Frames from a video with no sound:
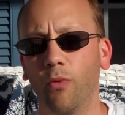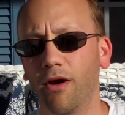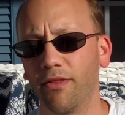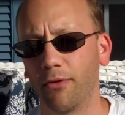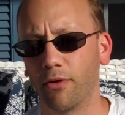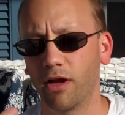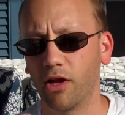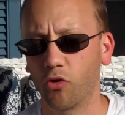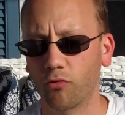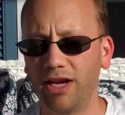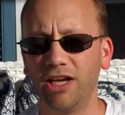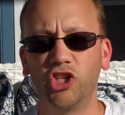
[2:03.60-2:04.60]
where they were a
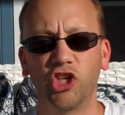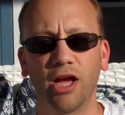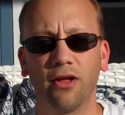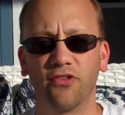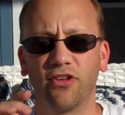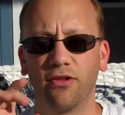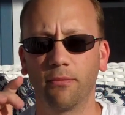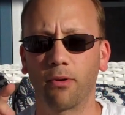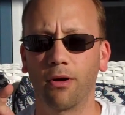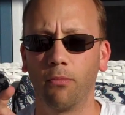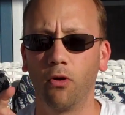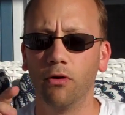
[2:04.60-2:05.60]
green shell instead of the
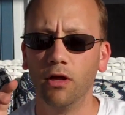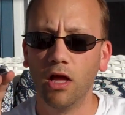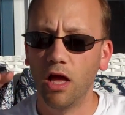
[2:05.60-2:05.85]
purple,